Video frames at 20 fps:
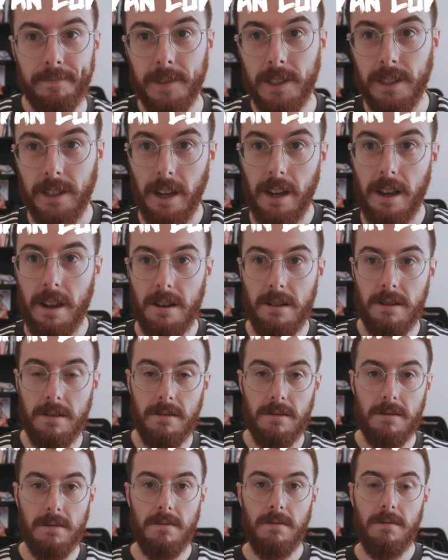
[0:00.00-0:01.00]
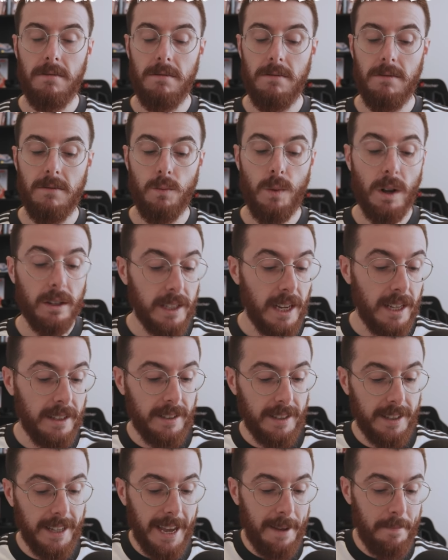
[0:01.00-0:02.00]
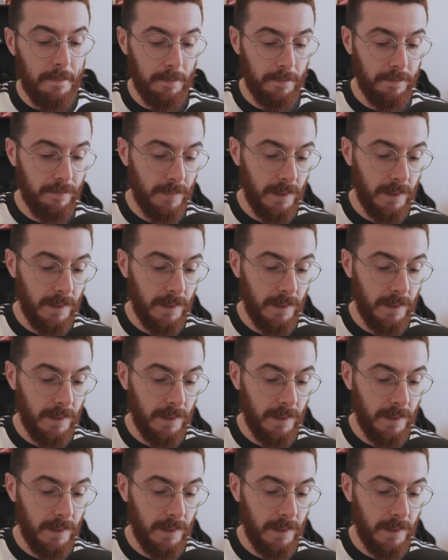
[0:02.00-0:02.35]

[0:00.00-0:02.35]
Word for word: so well done to them.